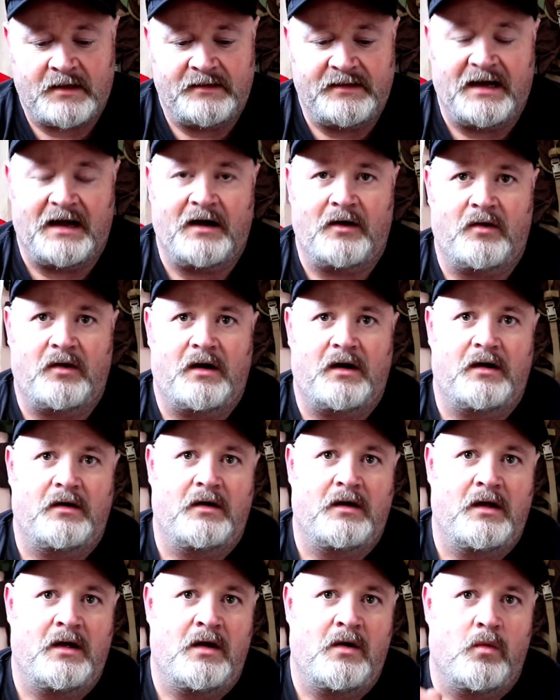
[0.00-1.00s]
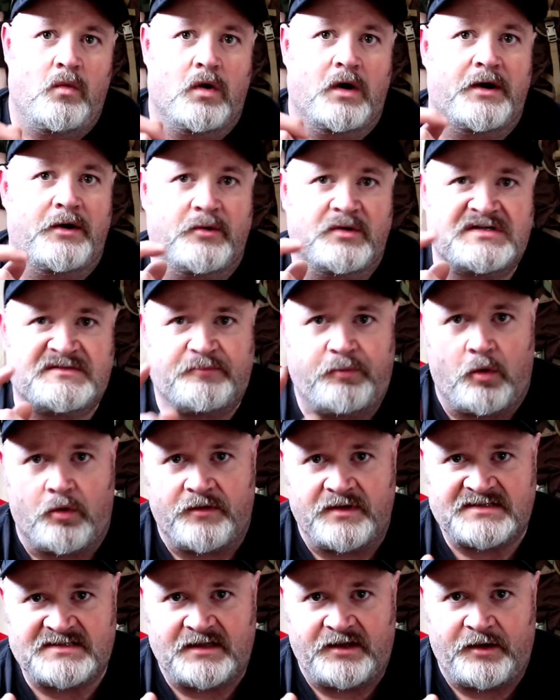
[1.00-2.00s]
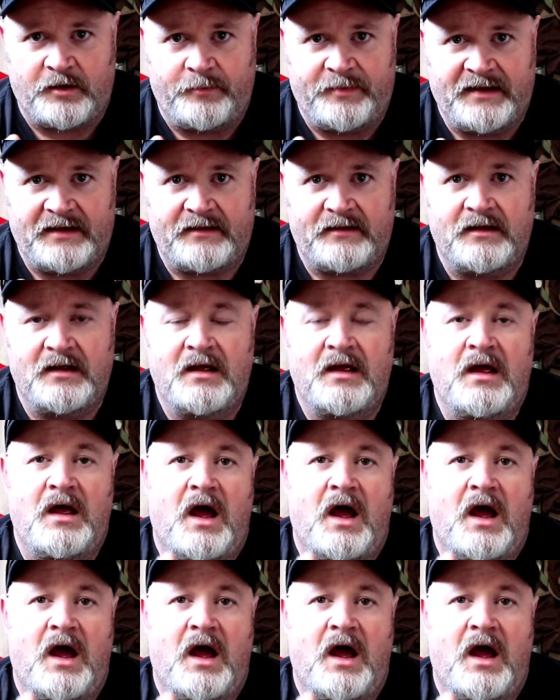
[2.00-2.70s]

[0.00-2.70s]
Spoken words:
Now, we're going to explore this a little bit.